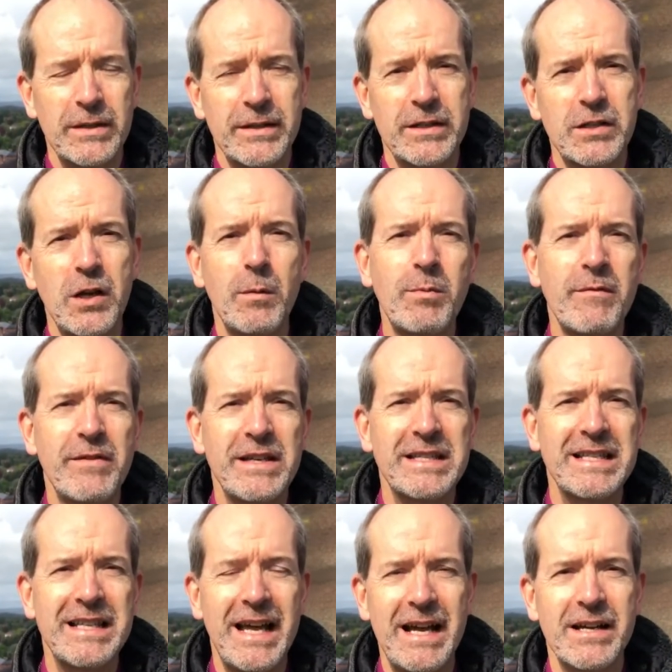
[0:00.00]
at the top of
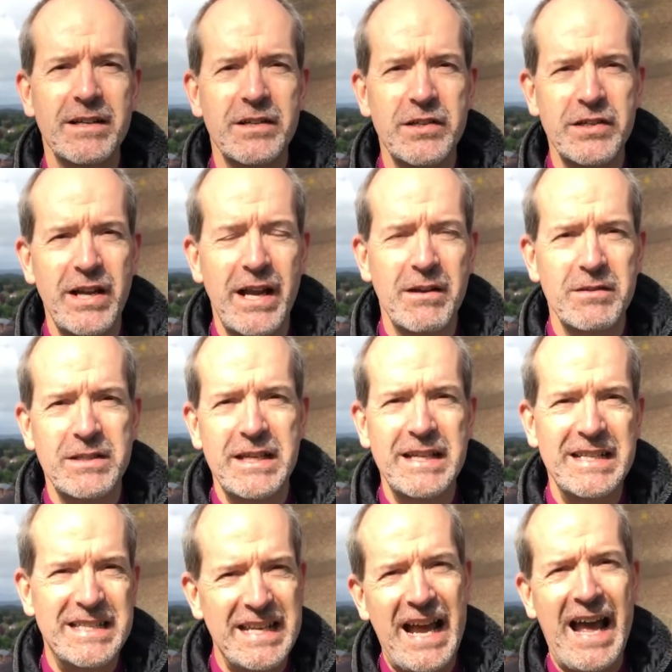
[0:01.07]
his lungs
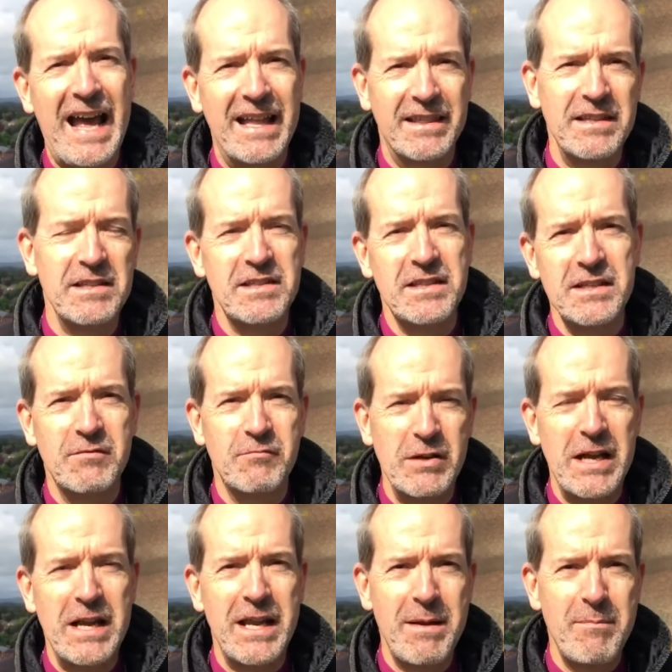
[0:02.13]
shouting, "Dad, this is
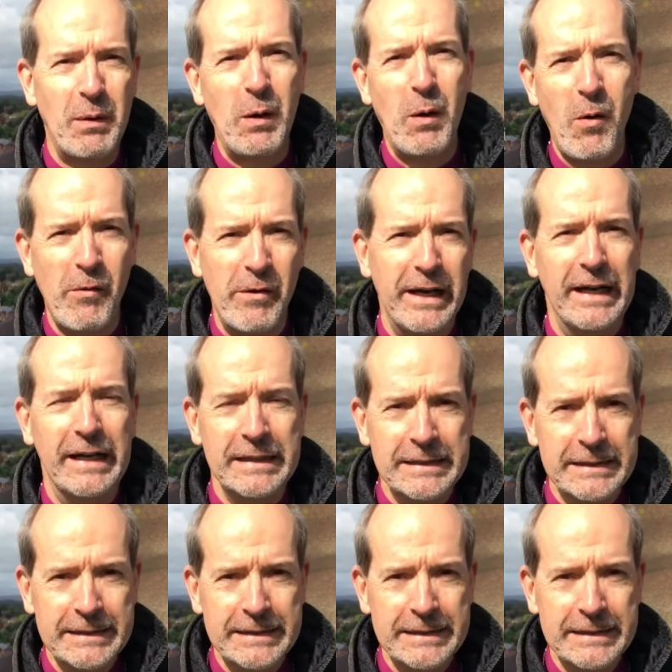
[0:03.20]
really boring."